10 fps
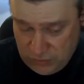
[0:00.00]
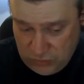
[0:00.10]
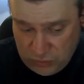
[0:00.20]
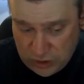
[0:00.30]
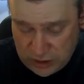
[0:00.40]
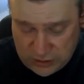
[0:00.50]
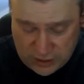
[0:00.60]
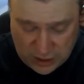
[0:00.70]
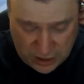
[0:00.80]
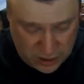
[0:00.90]
what
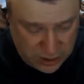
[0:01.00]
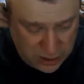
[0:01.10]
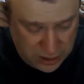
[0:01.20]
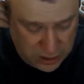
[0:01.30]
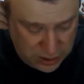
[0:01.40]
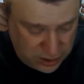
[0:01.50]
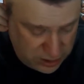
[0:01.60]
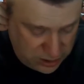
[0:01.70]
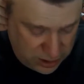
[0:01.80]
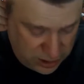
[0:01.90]

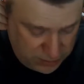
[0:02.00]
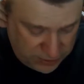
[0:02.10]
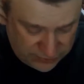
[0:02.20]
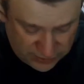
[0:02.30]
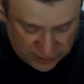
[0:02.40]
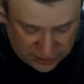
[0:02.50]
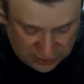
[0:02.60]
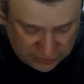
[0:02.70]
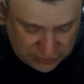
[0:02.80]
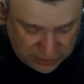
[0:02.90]
earpiece that
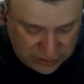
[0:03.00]
has.